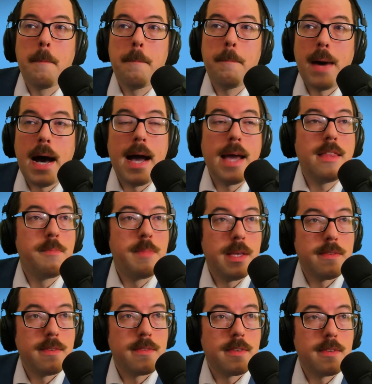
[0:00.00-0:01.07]
by the
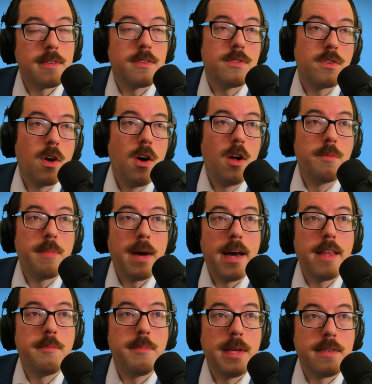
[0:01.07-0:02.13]
businesses, installed by
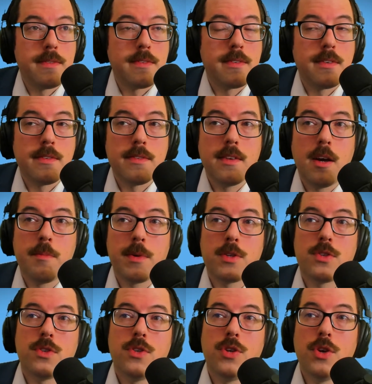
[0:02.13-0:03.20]
the businesses. Number
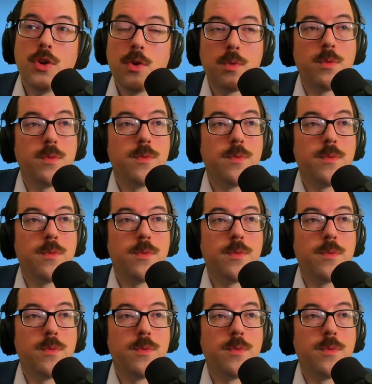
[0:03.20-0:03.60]
two,